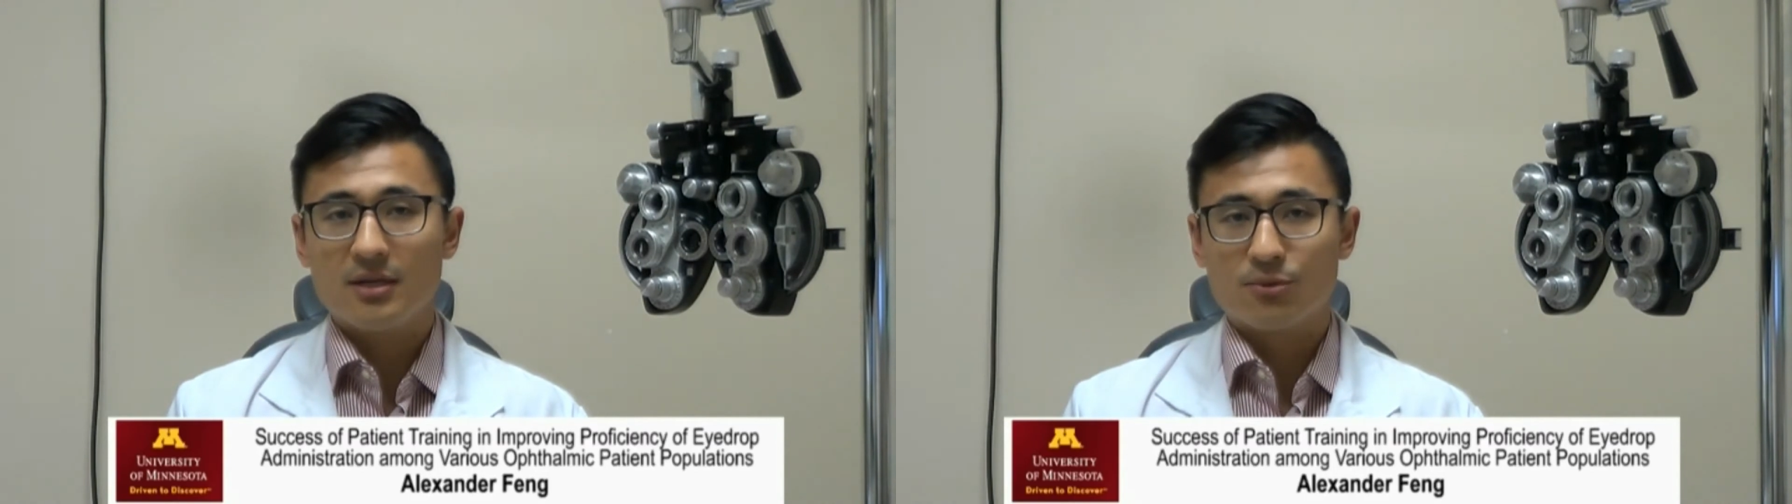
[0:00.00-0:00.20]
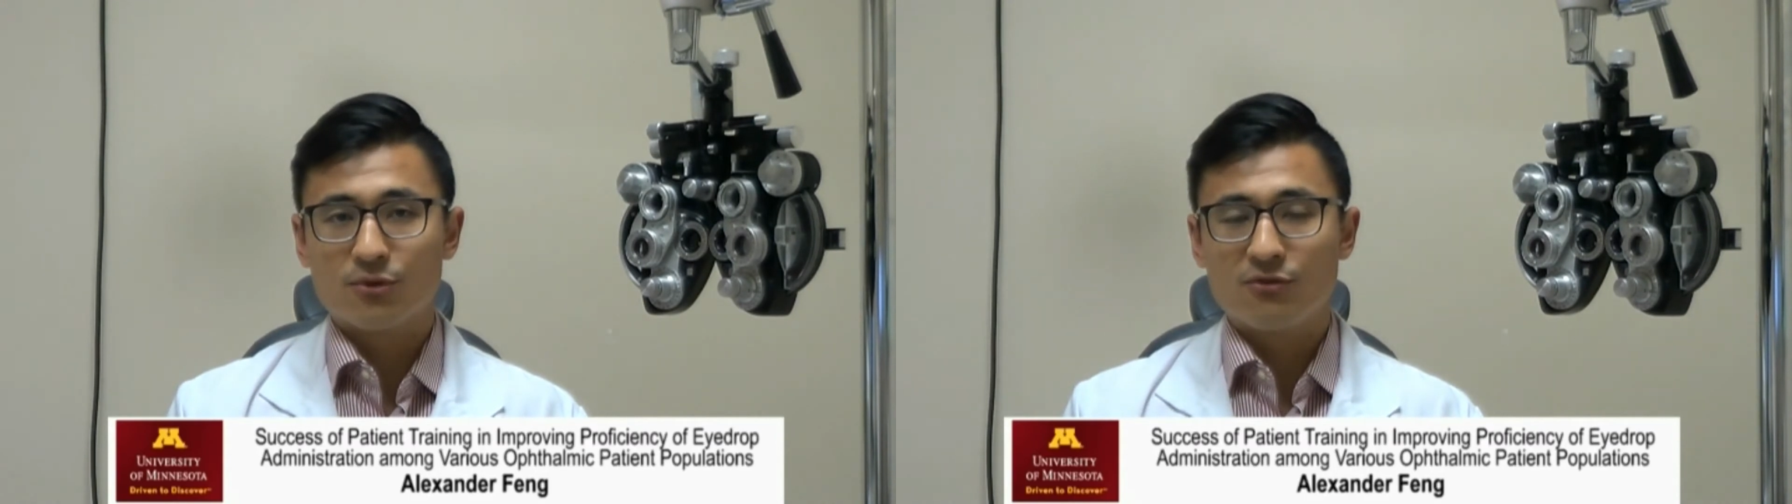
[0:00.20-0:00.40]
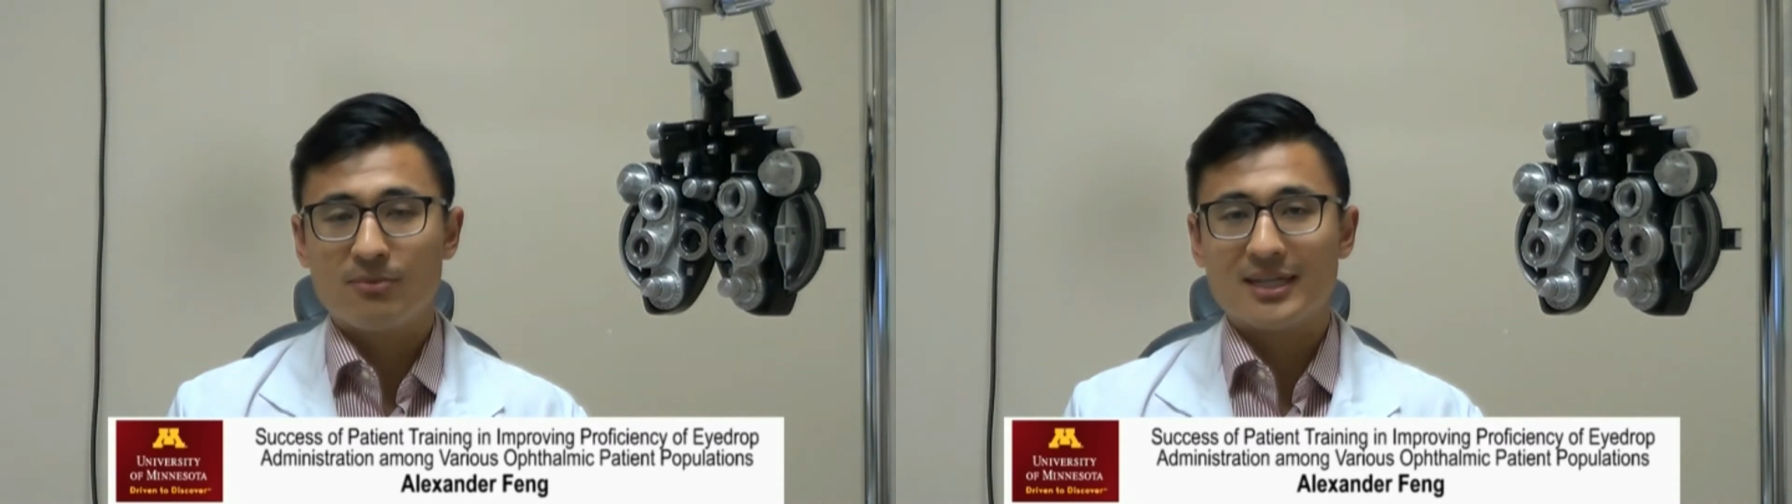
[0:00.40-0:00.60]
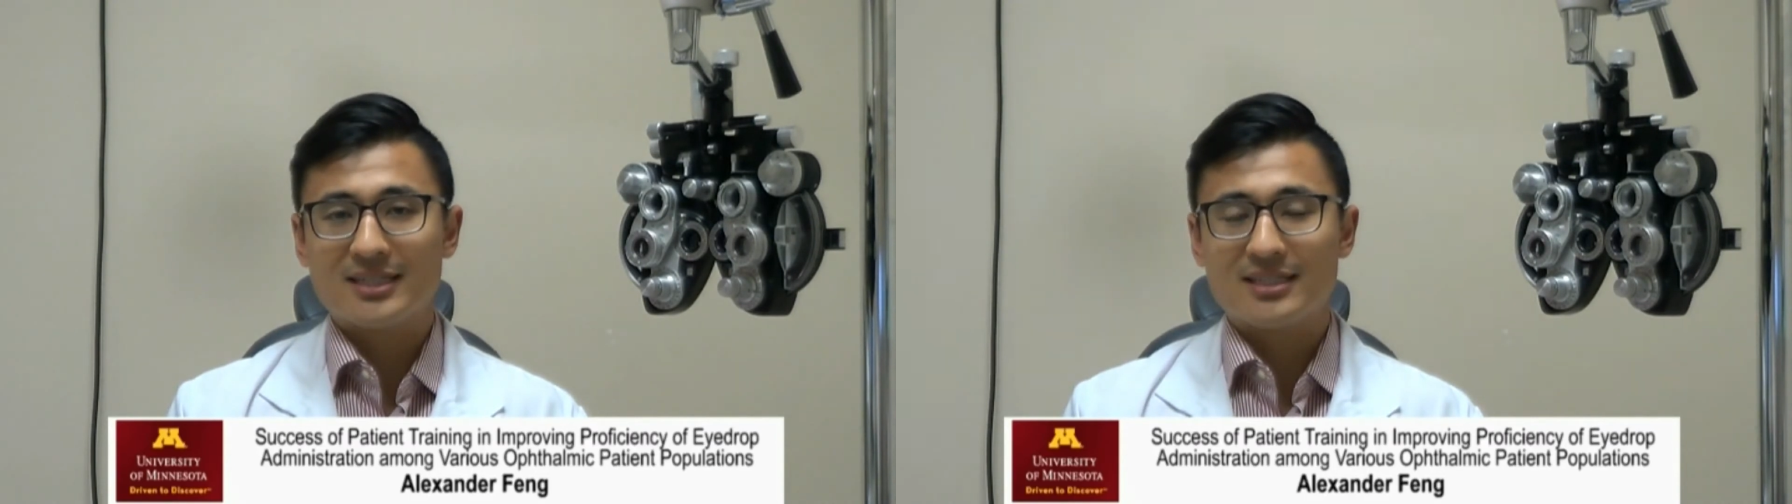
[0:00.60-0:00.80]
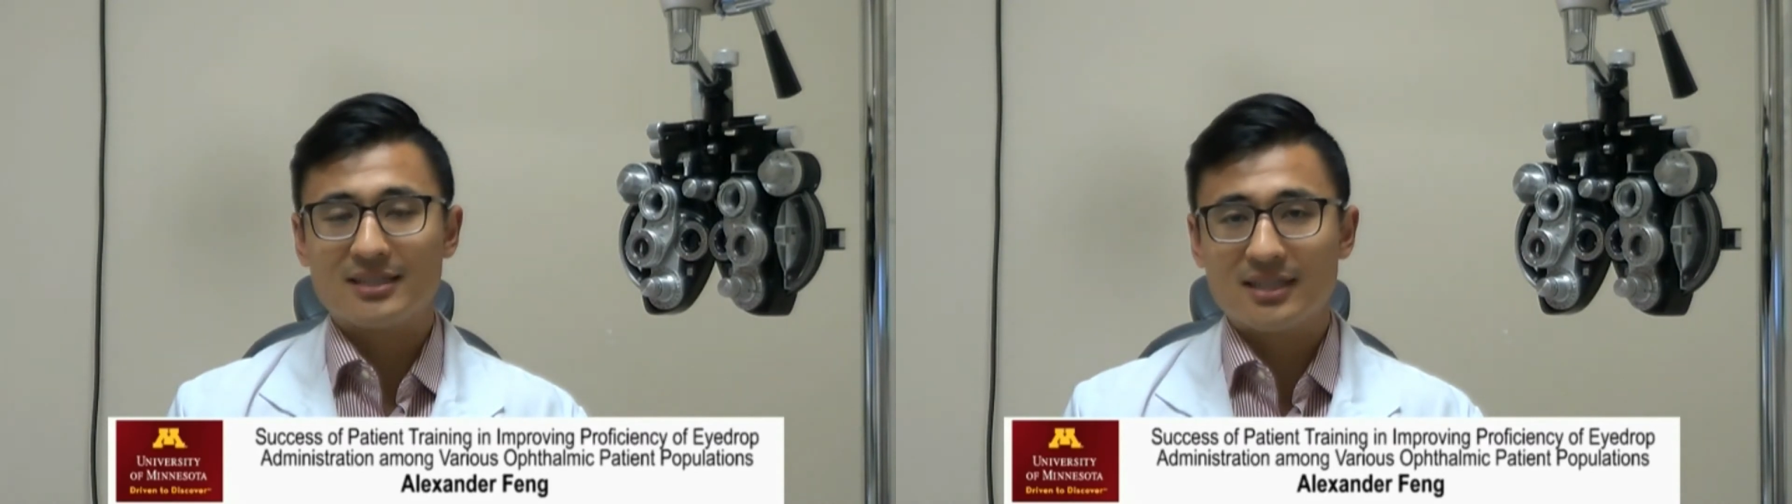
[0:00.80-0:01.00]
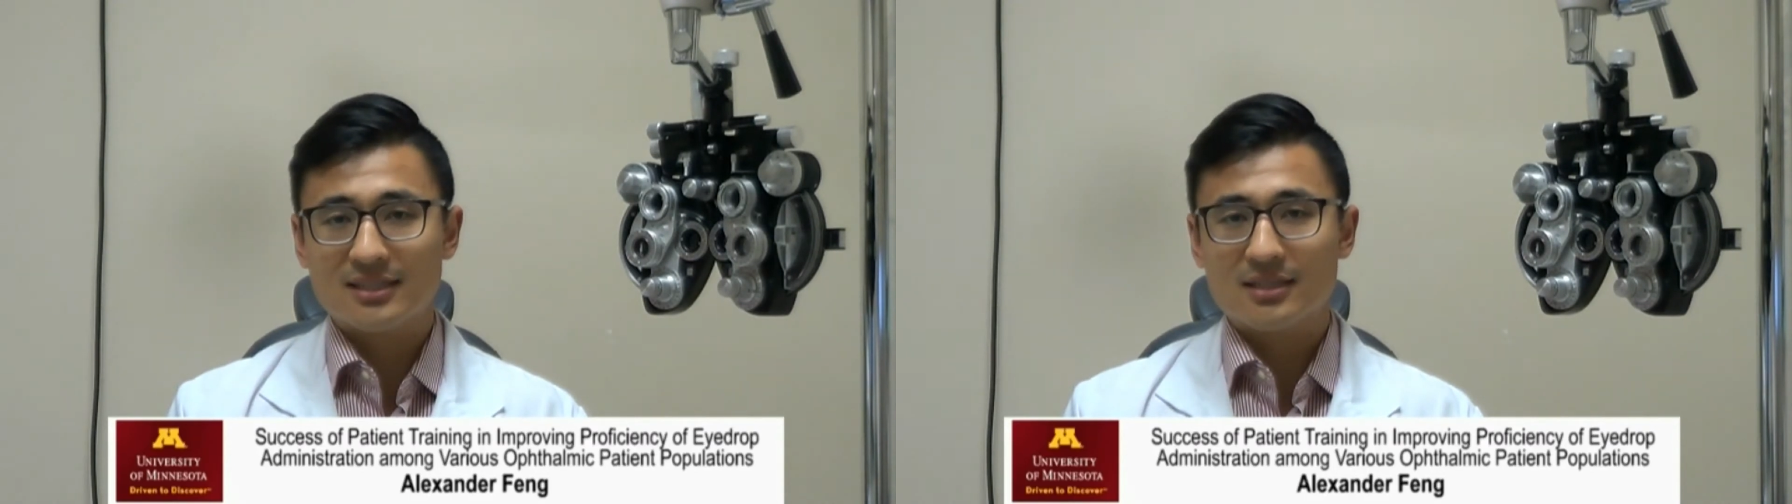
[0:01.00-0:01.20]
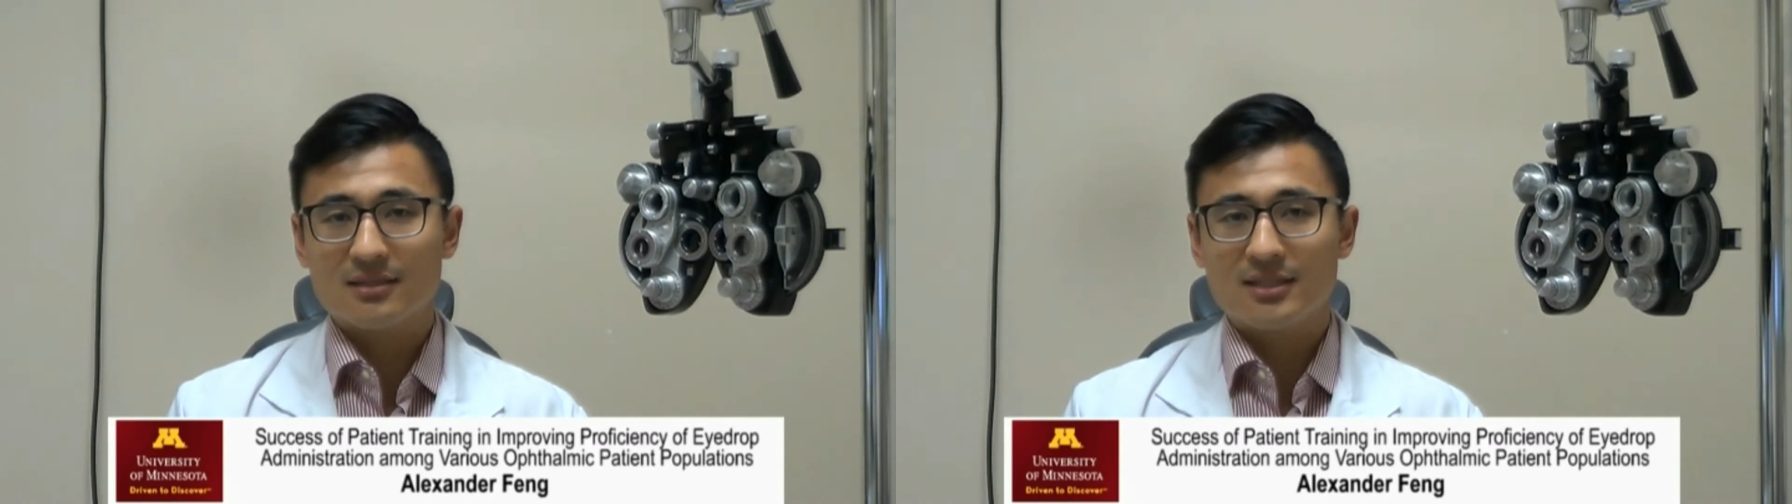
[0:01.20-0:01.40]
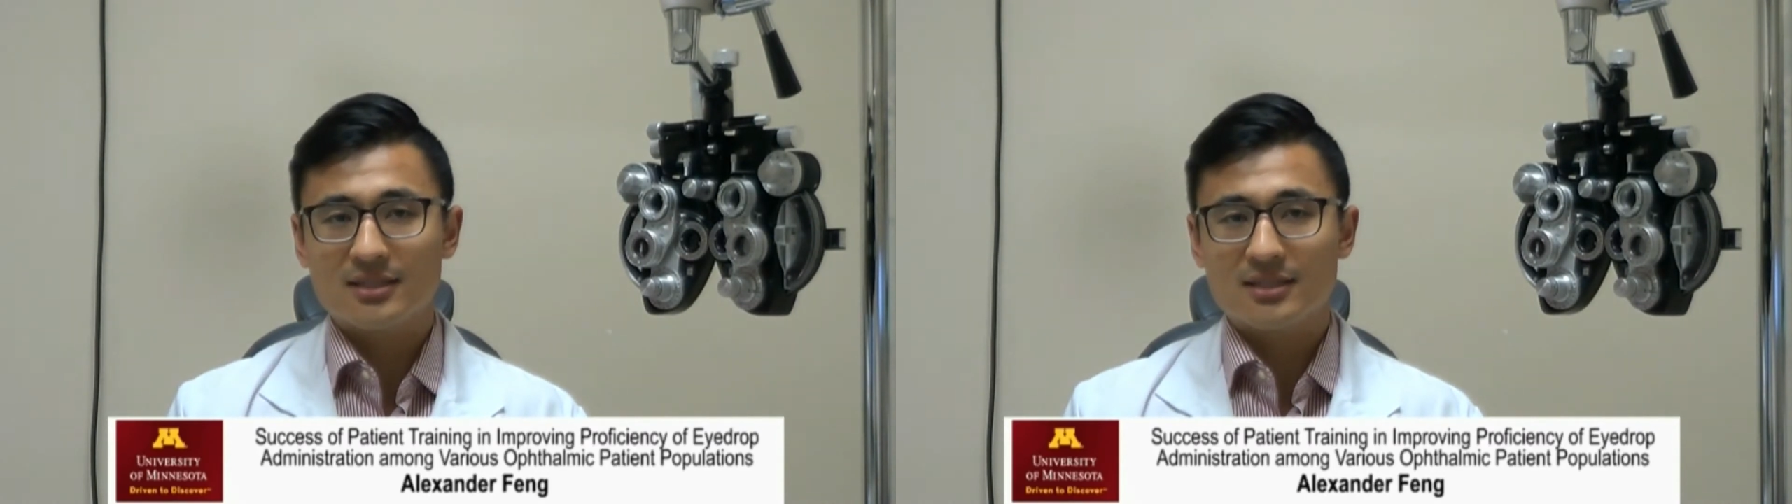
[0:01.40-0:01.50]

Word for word: improved by a statistically